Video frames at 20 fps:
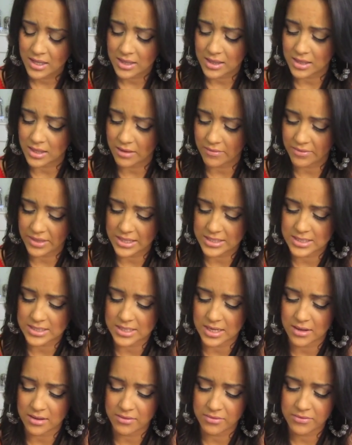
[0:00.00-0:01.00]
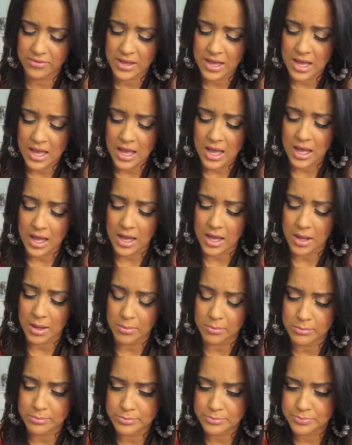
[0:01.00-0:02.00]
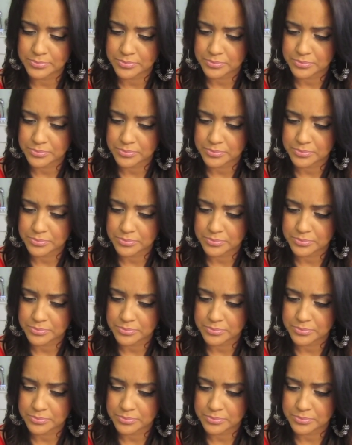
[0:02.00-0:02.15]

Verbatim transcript: Love that stuff. Um,